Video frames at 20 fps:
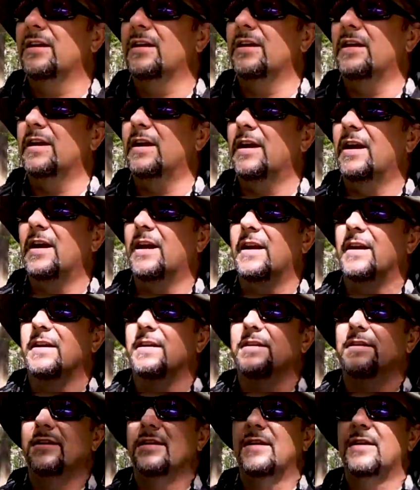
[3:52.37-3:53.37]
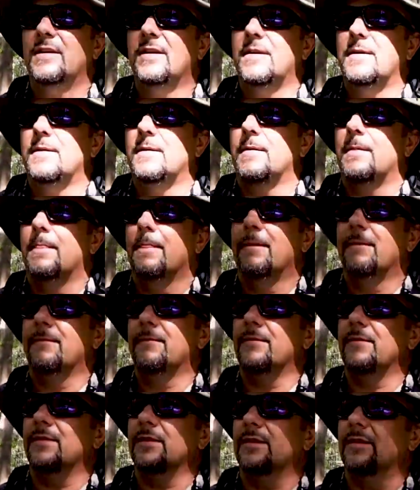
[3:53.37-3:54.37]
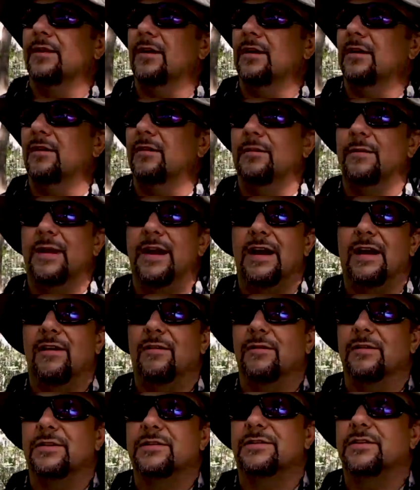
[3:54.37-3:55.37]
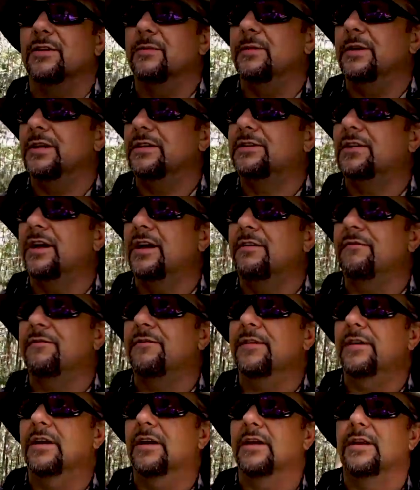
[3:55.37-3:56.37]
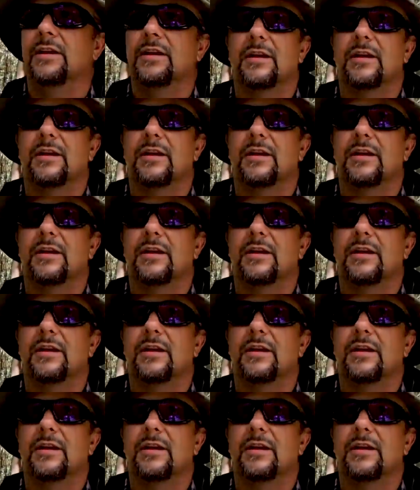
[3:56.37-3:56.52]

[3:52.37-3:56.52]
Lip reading: And oh wow, it's going to be a tight fit.